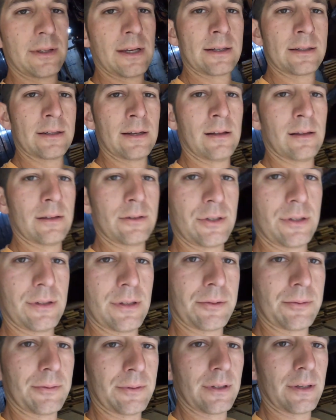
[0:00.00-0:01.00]
technology.
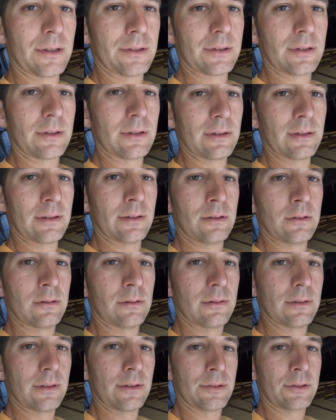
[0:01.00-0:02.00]
This one does it a
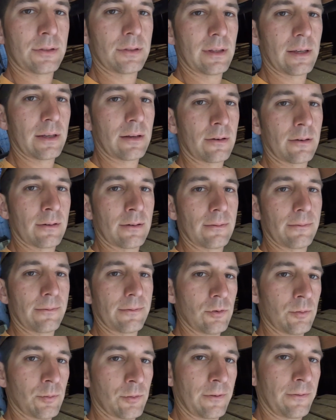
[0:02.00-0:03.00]
little slicker, a
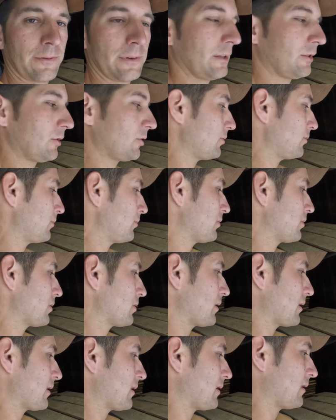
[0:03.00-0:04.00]
few more features,
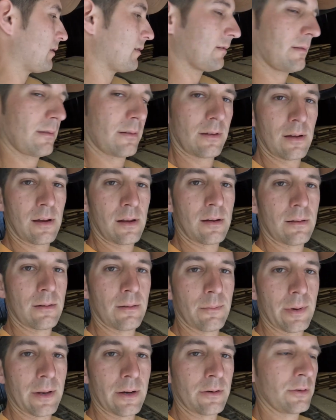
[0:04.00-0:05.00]
kind of
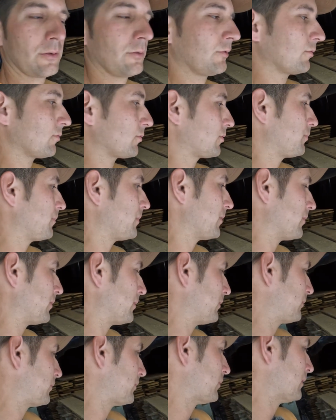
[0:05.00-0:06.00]
a better user
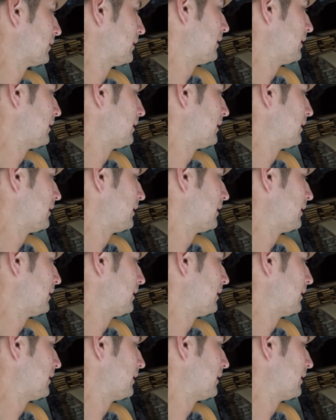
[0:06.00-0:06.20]
experience,